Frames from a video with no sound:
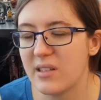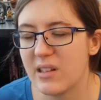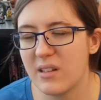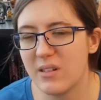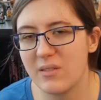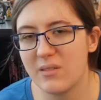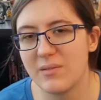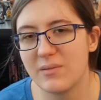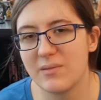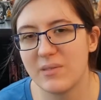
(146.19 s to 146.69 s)
I
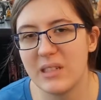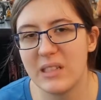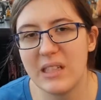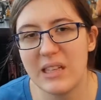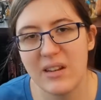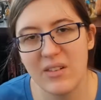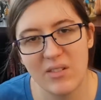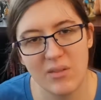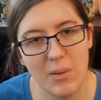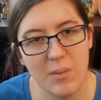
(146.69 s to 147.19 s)
don't
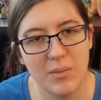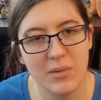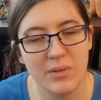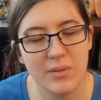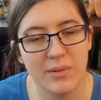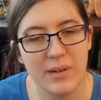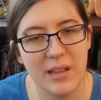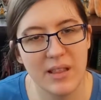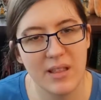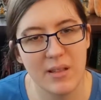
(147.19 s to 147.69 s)
really remember
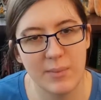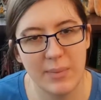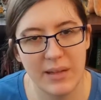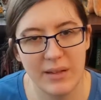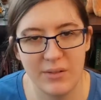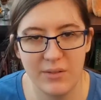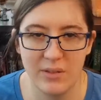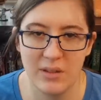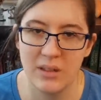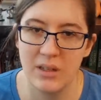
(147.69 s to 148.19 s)
what it's
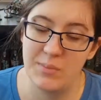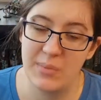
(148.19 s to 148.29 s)
about,